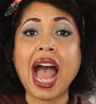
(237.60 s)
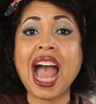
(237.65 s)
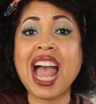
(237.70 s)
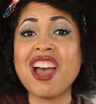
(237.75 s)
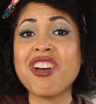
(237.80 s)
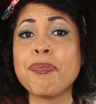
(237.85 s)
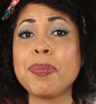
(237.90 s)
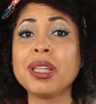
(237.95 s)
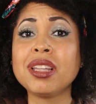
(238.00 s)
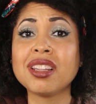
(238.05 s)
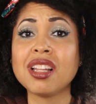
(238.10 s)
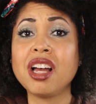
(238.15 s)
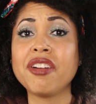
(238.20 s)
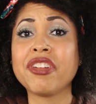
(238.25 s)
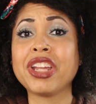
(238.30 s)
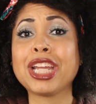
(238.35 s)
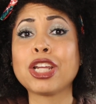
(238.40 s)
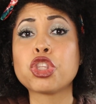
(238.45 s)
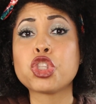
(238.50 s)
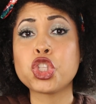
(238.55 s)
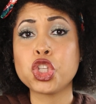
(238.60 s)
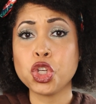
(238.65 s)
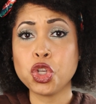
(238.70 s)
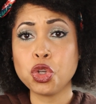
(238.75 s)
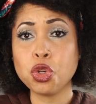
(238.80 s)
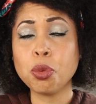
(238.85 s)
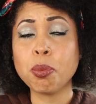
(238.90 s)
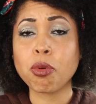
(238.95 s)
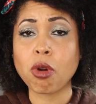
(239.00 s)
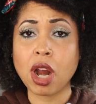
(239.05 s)
I have been loving
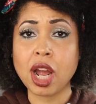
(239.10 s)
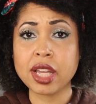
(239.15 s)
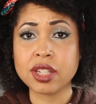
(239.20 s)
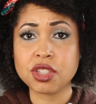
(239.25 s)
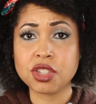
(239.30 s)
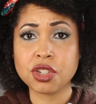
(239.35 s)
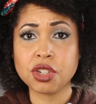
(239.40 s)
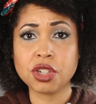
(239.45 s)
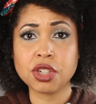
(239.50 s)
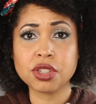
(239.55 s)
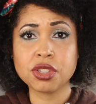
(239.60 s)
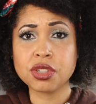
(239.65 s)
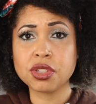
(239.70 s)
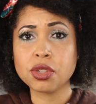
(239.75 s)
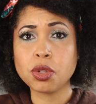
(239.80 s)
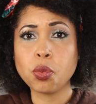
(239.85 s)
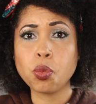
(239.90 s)
2 bronzers.